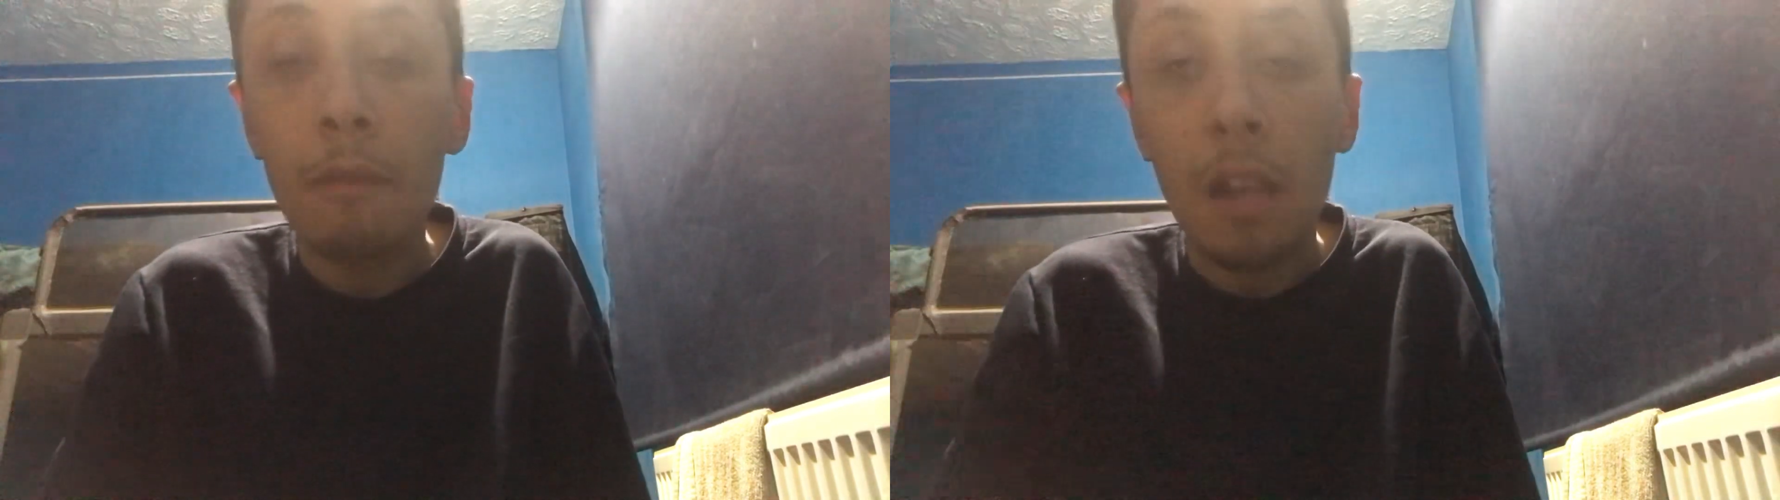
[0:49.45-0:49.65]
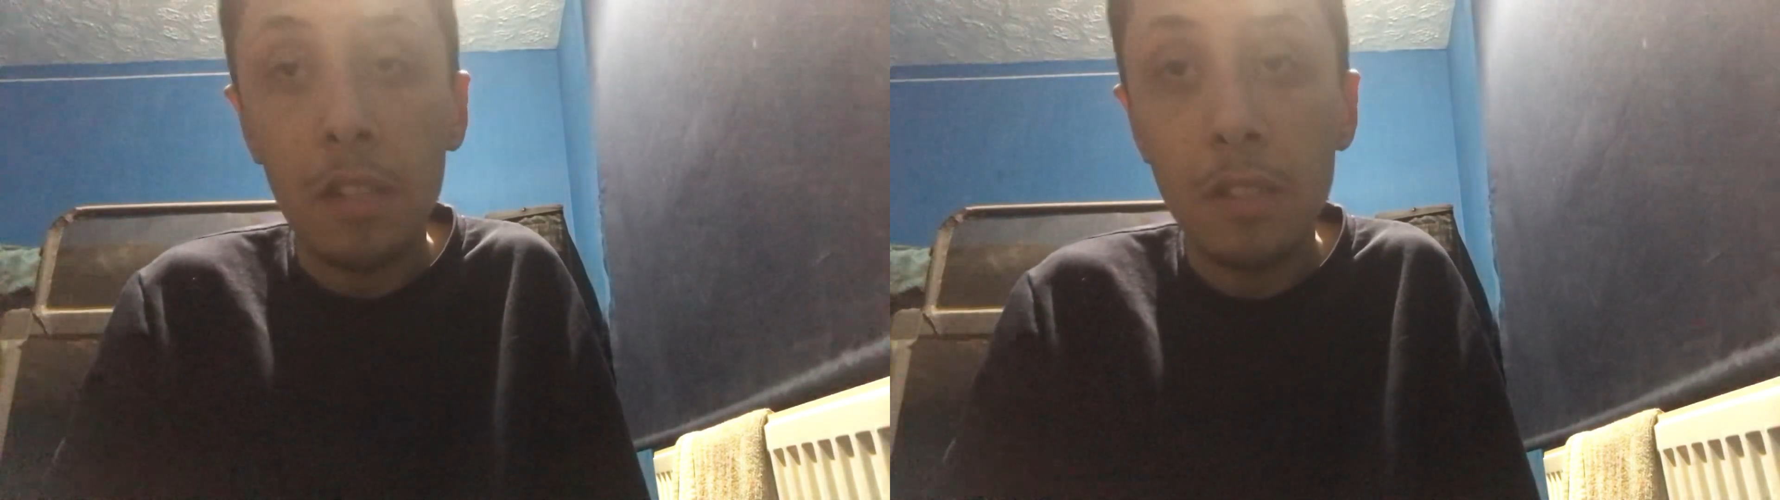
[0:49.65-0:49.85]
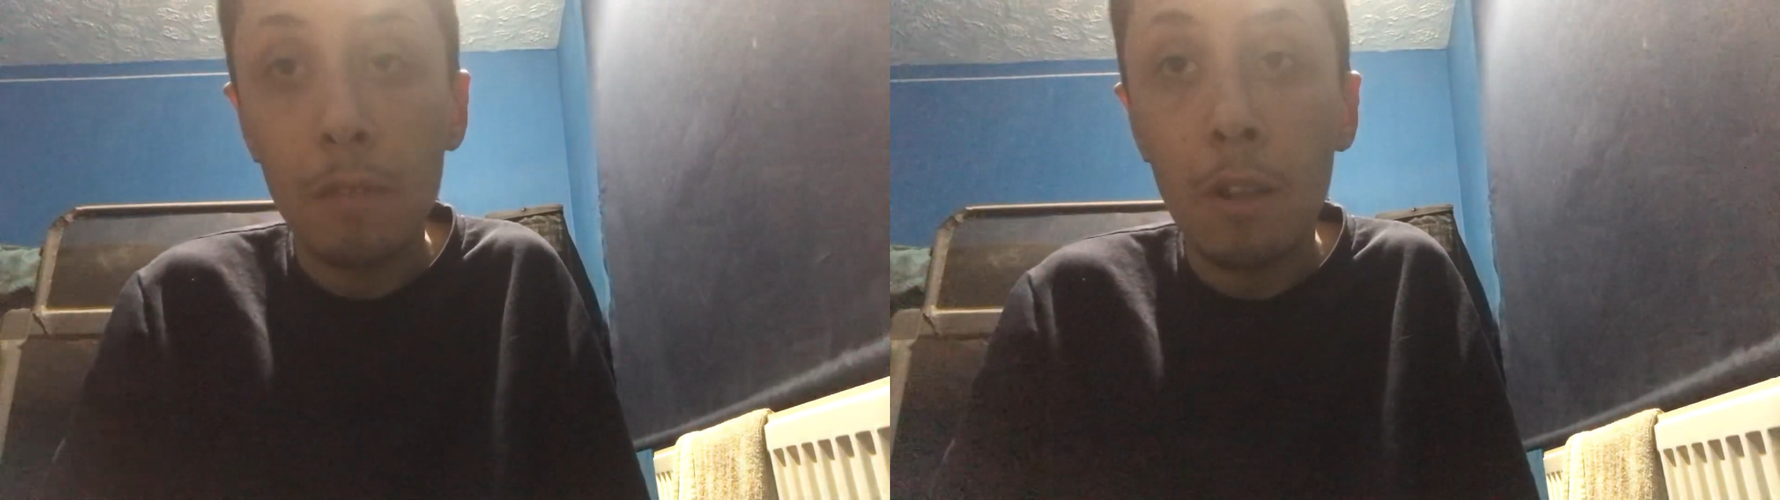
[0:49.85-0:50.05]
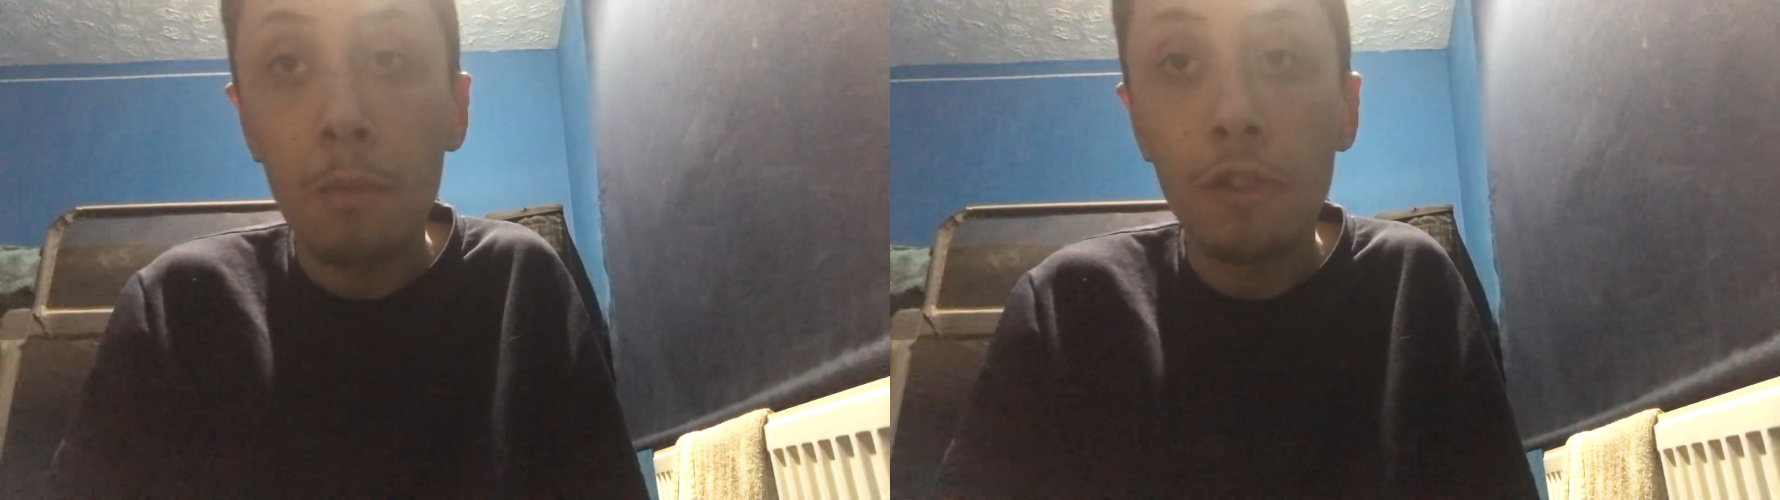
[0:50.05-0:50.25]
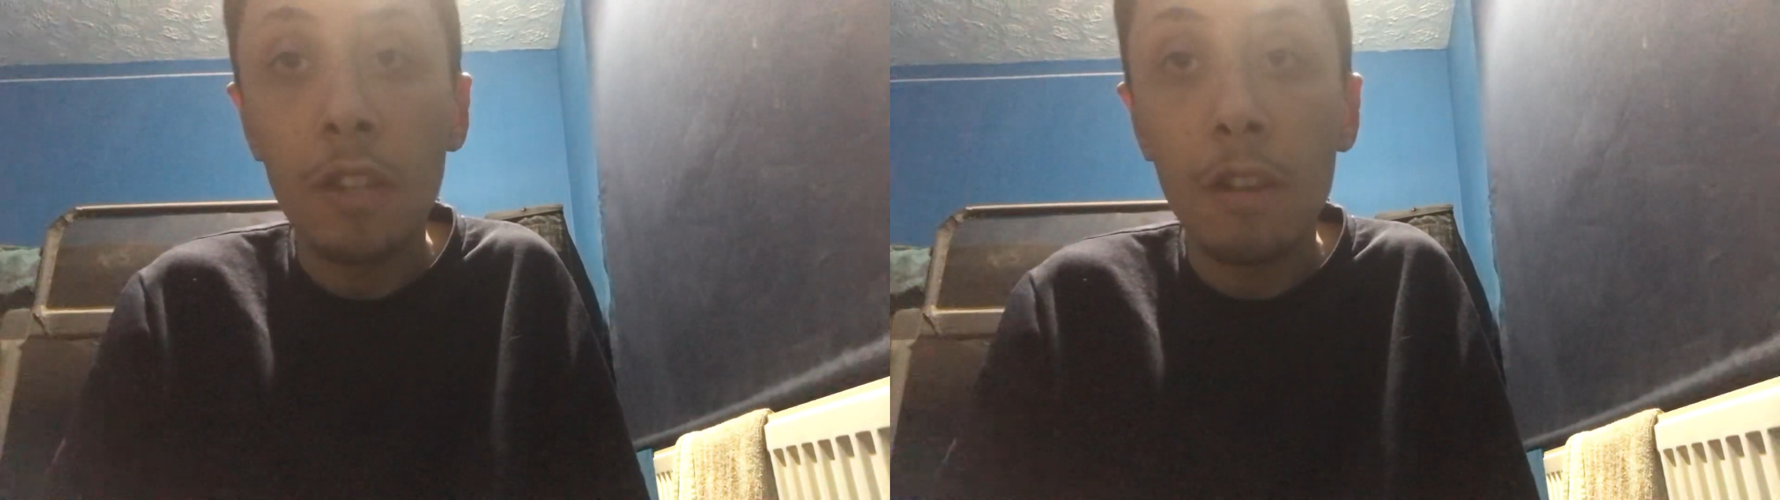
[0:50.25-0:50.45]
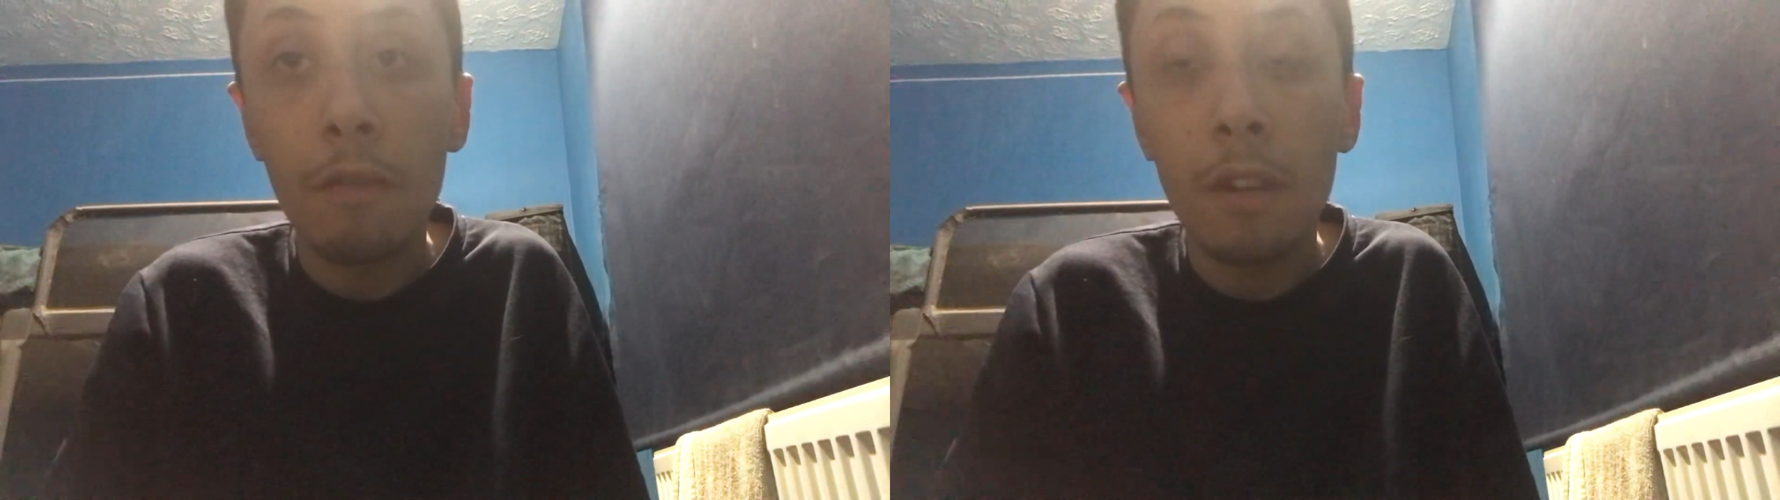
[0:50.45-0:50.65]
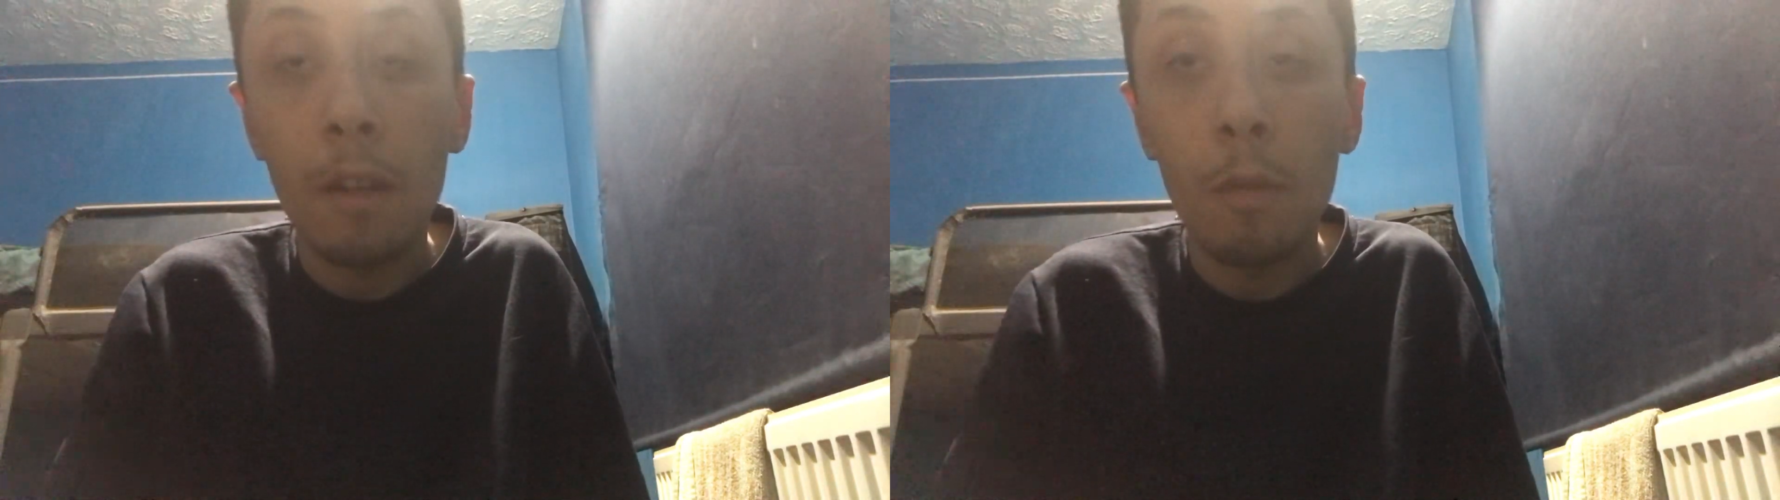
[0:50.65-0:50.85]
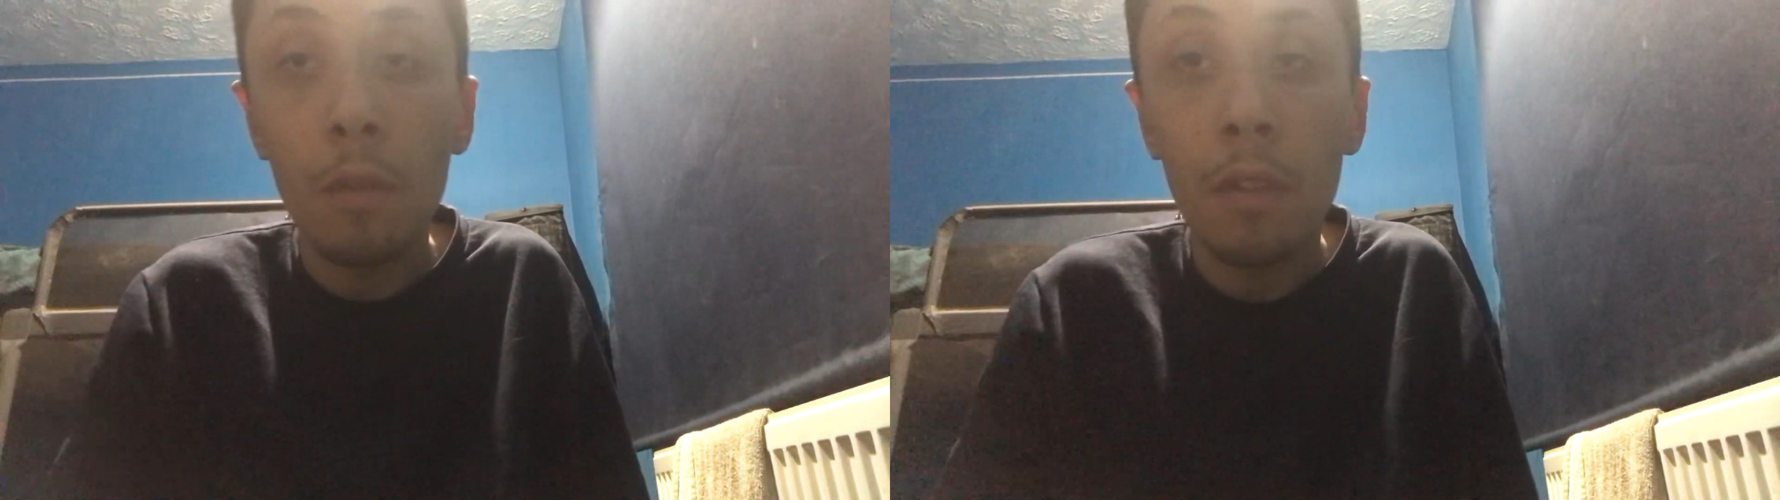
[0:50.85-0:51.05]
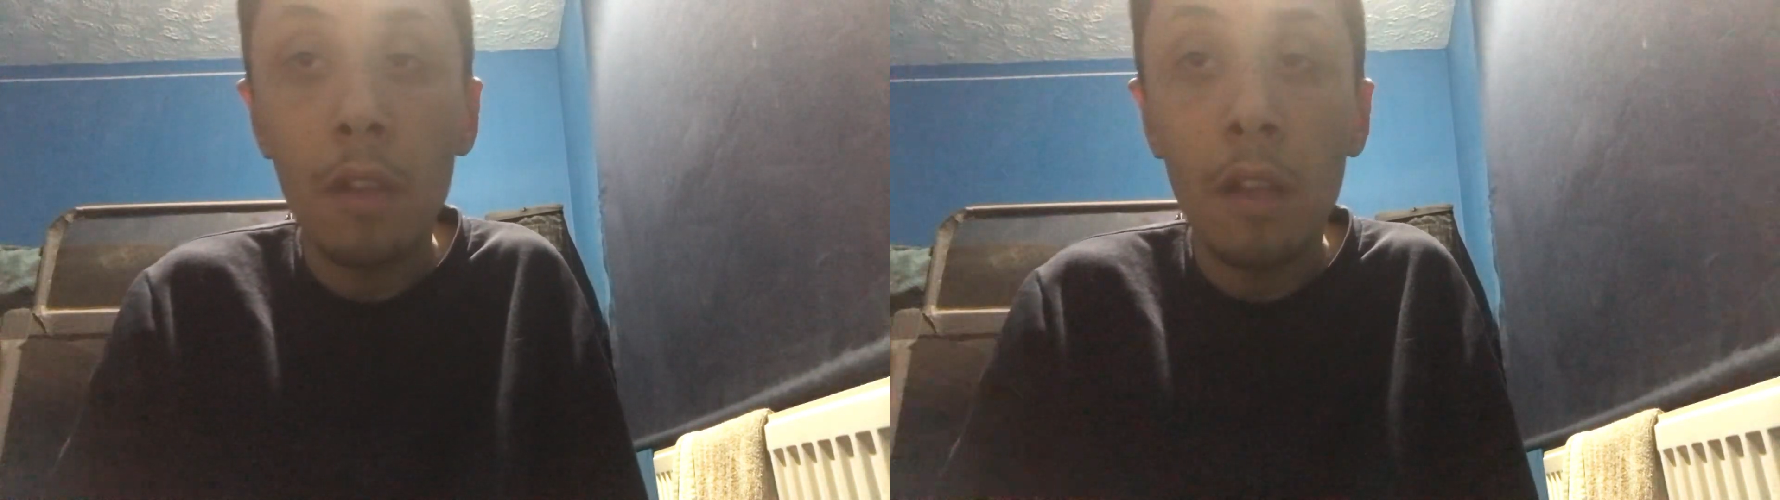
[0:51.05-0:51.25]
like I said, Real Madrid have won